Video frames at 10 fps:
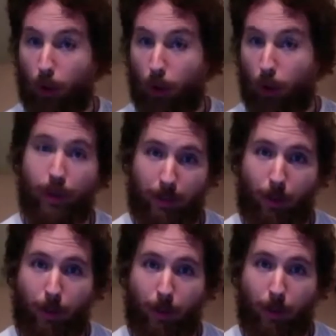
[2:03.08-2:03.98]
working
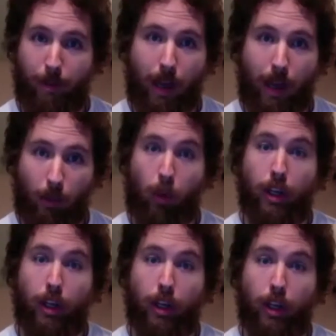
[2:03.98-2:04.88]
with people and we're
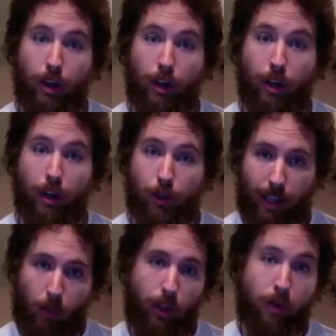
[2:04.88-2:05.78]
working on
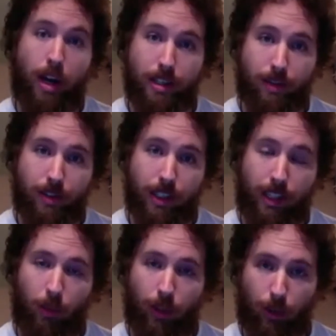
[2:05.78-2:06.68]
nutrition, like what you guys
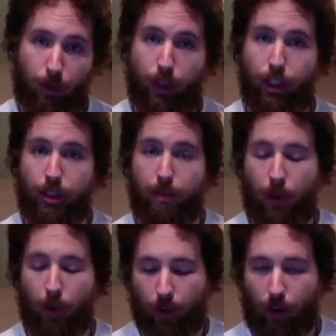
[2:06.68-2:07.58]
have seen with the
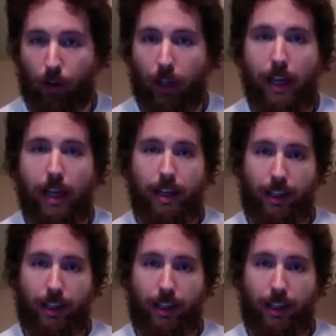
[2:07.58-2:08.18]
nutrition protocol,